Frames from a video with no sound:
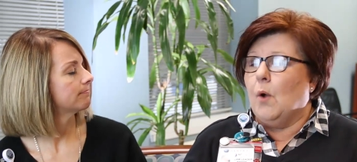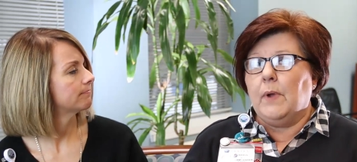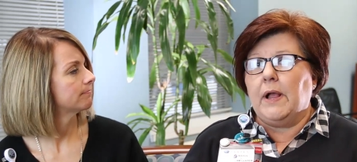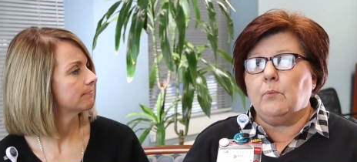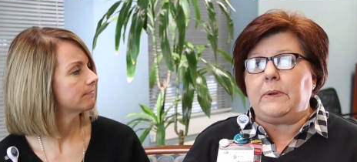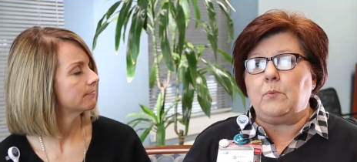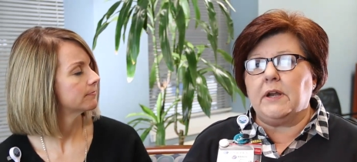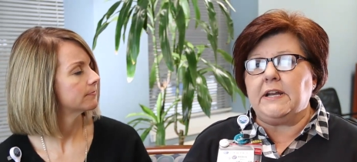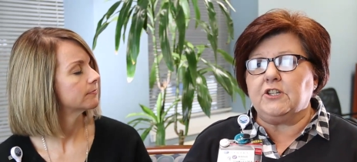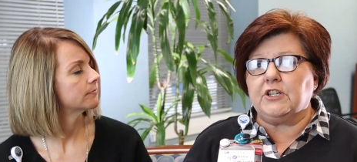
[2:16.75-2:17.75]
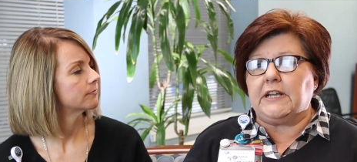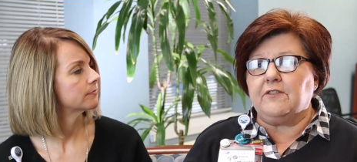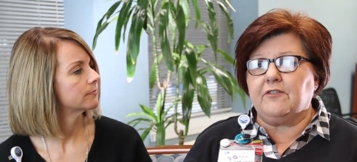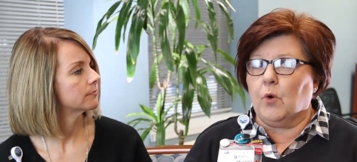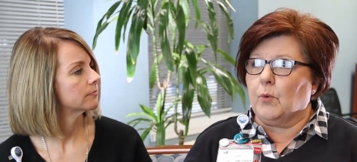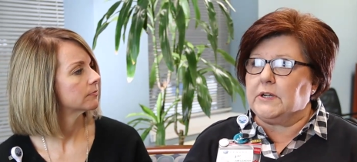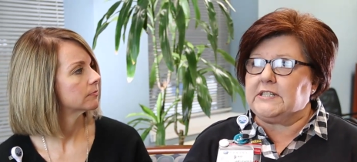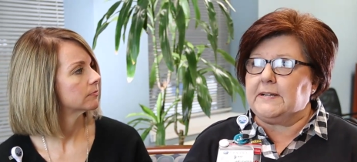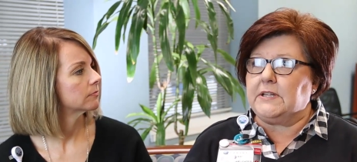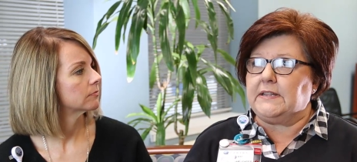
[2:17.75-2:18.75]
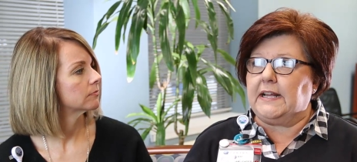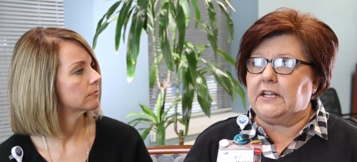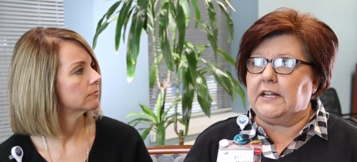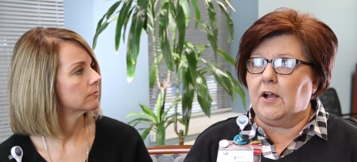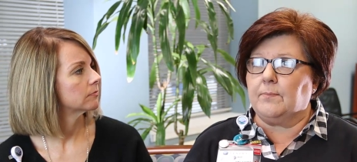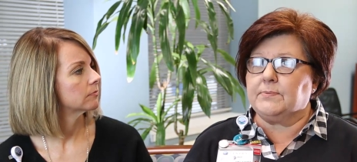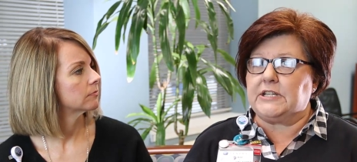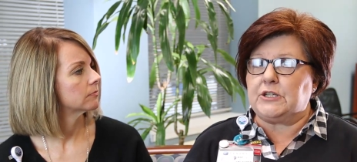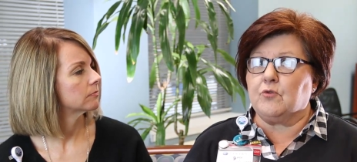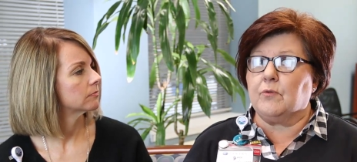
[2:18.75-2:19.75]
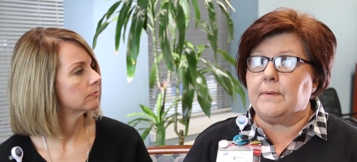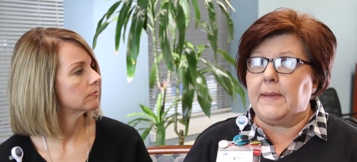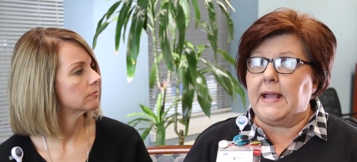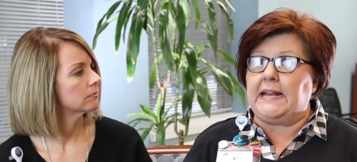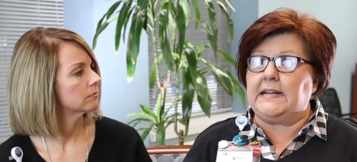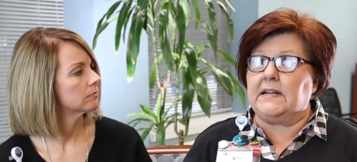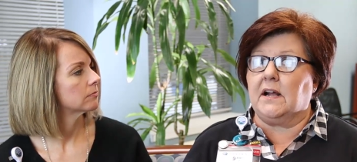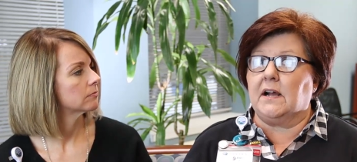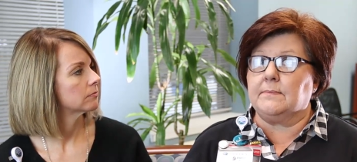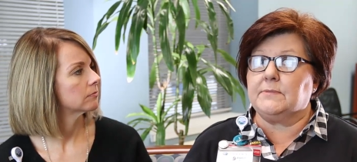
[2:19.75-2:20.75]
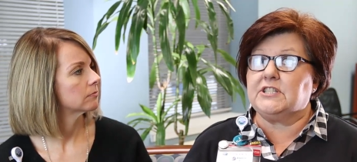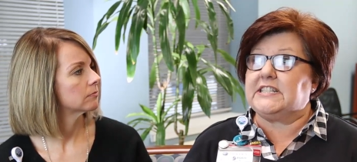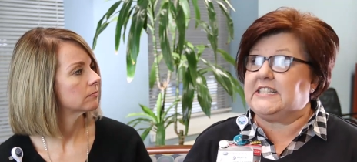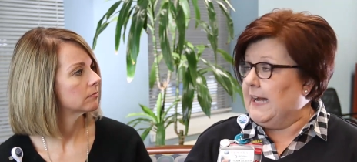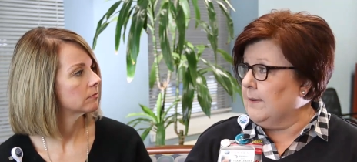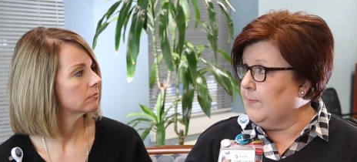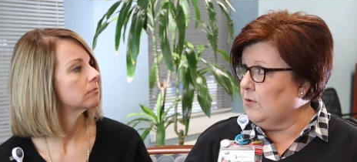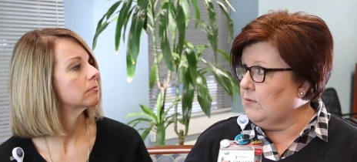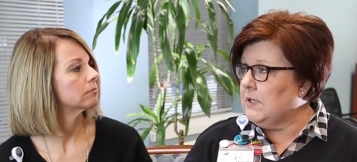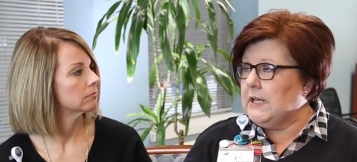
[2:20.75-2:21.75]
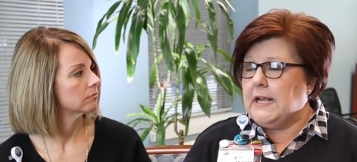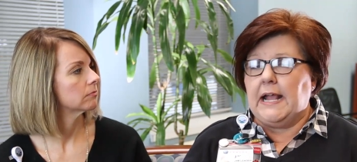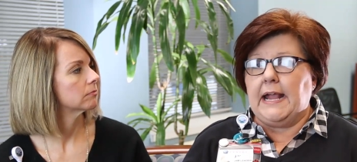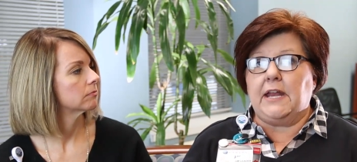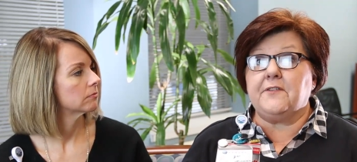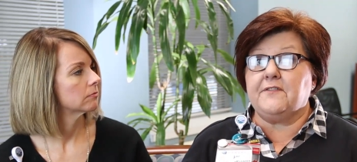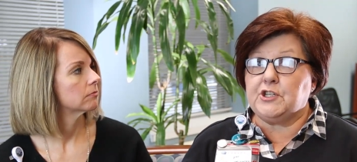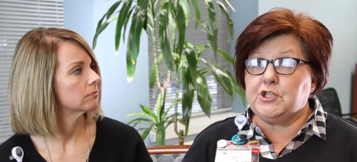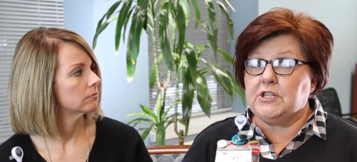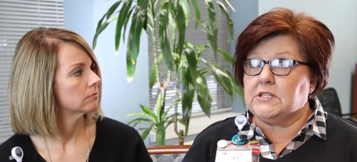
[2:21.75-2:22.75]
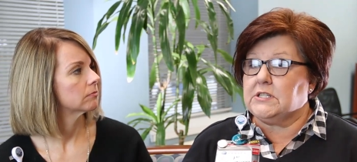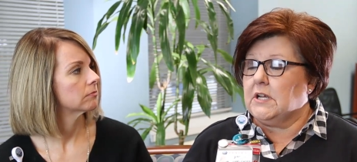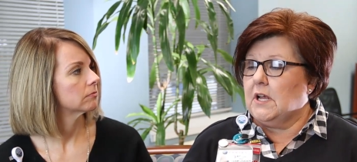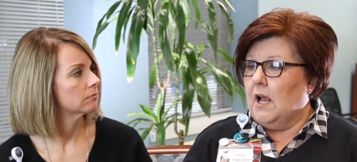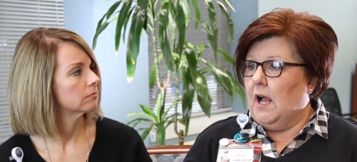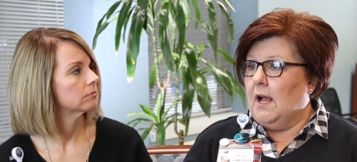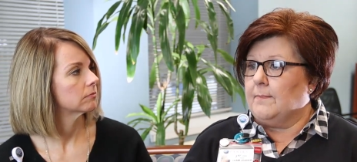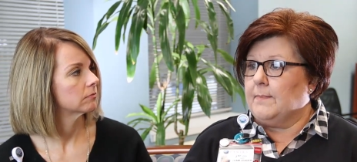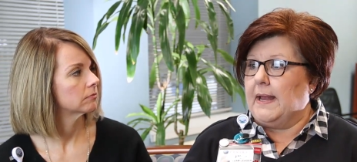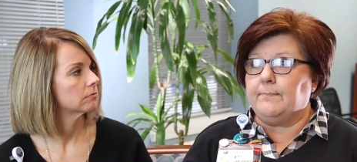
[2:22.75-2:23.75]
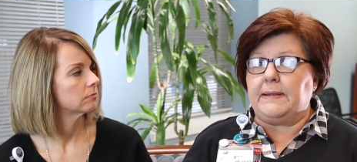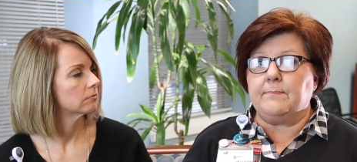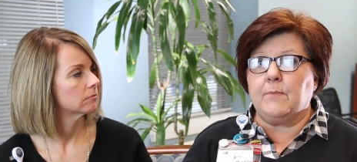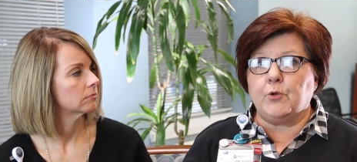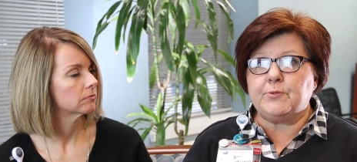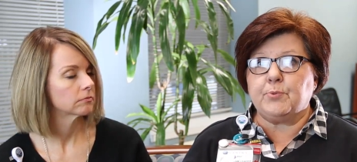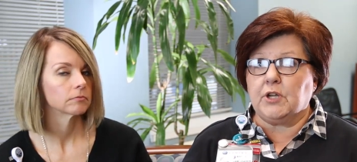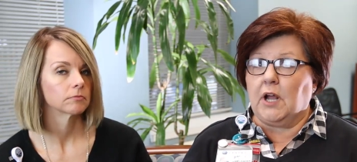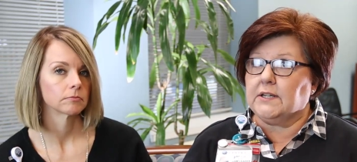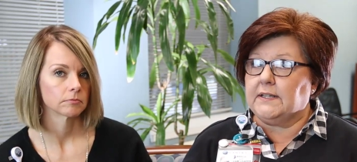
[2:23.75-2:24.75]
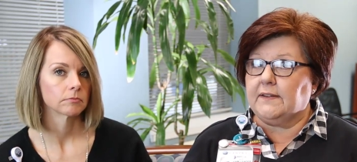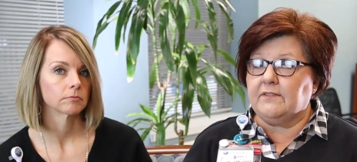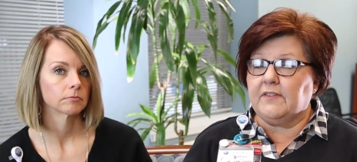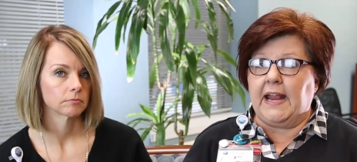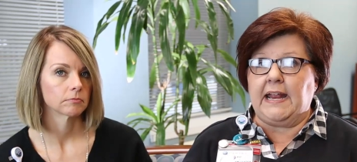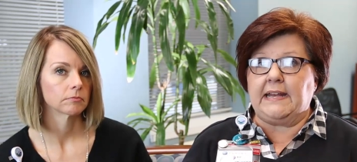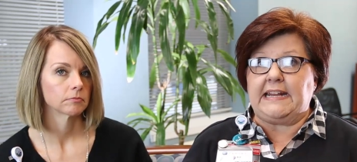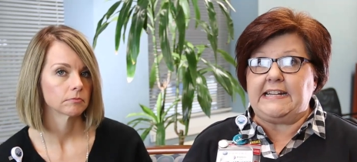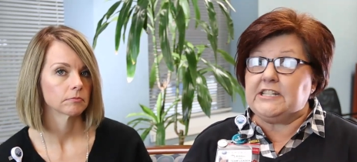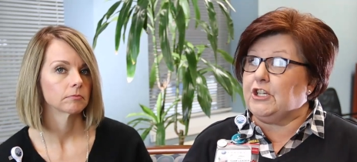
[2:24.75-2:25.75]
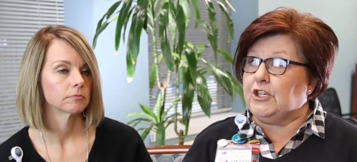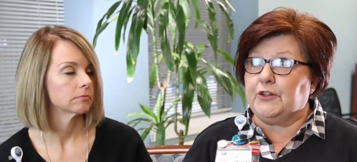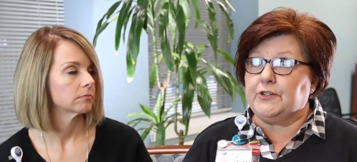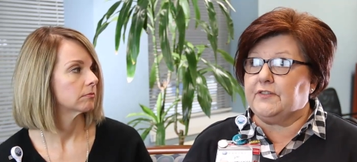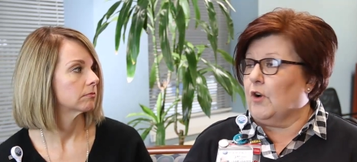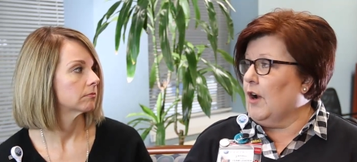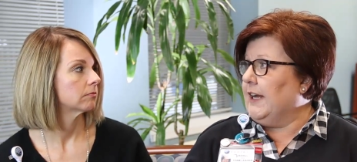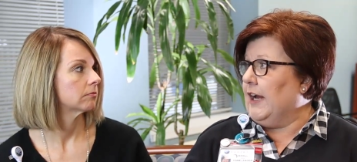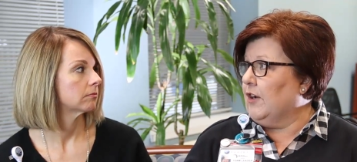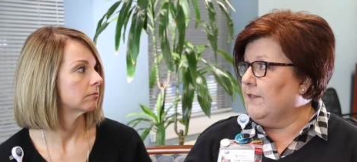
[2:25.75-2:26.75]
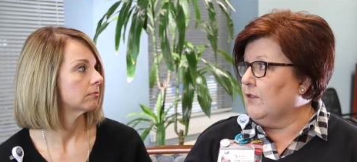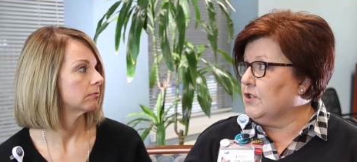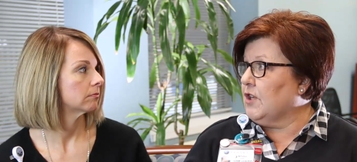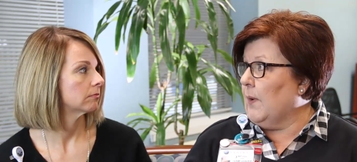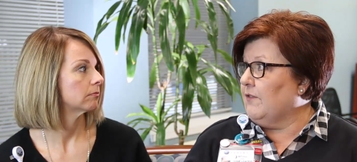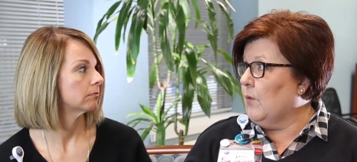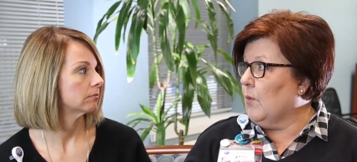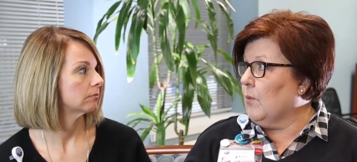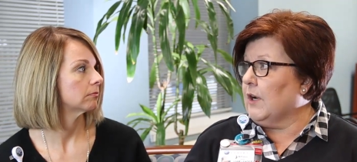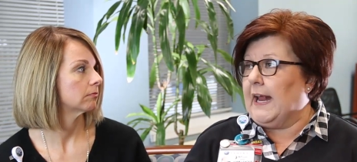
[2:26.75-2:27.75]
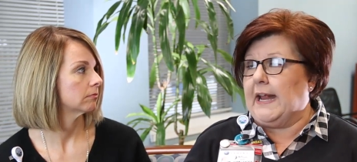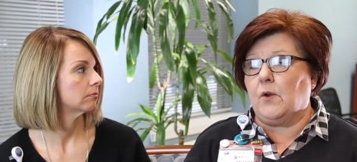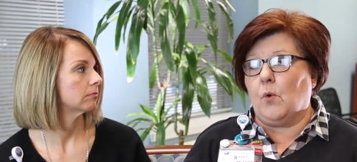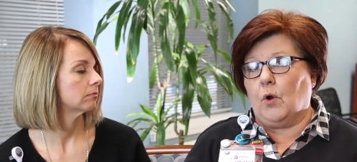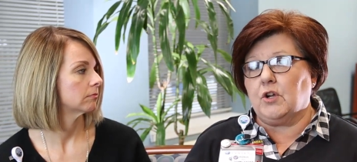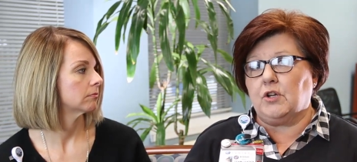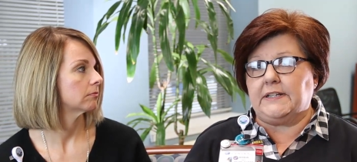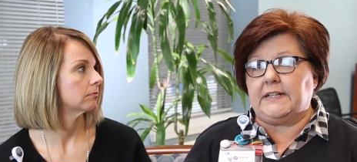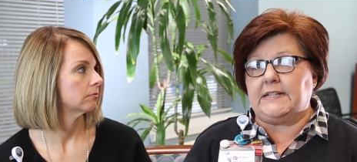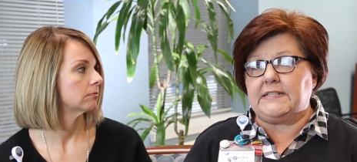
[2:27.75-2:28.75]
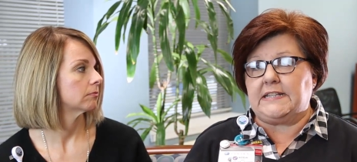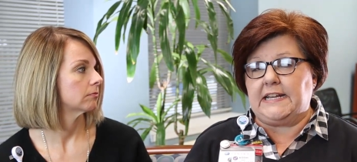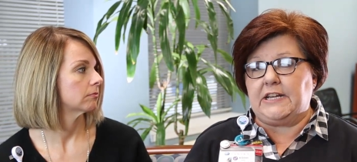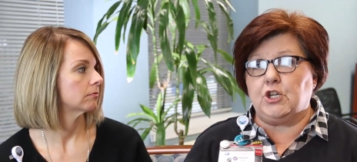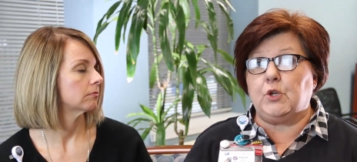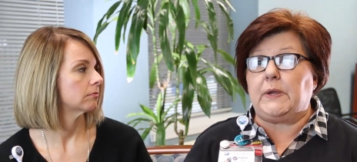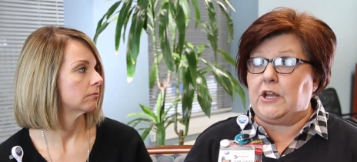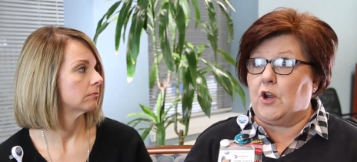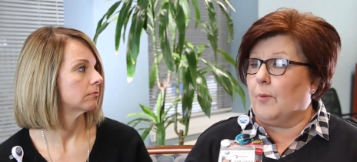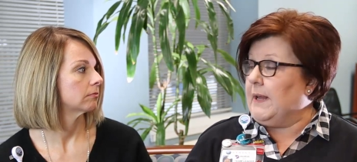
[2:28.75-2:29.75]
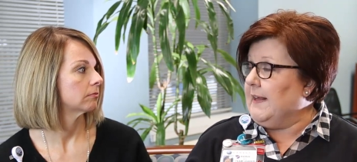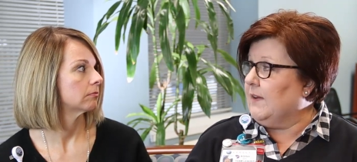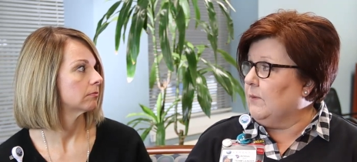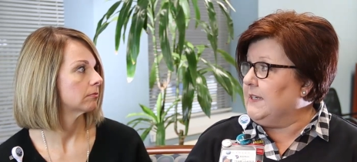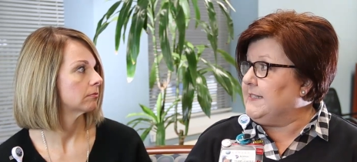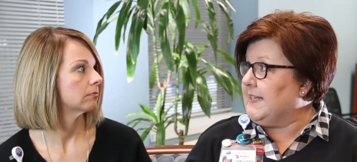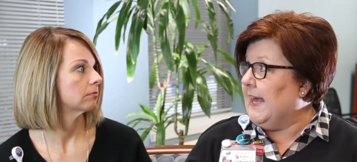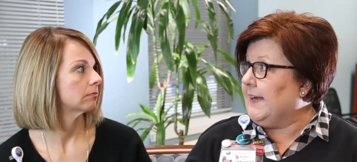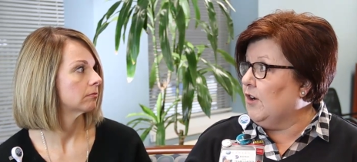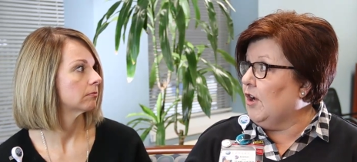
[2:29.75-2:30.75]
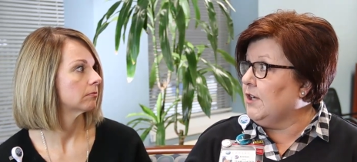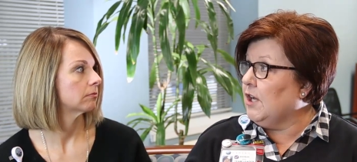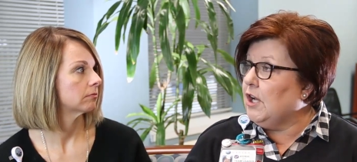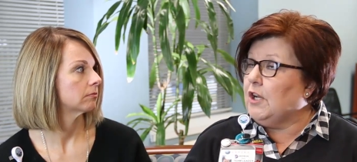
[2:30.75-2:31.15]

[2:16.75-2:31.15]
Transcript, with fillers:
Speaker 1: Well, we wanted looking forward something that could help Centra remain um, sustainable mm-hmm. and efficient. Um, and be most productive and easy to use for our caregivers going forward. Mm-hmm. And Oracle is the new ERP that we decided on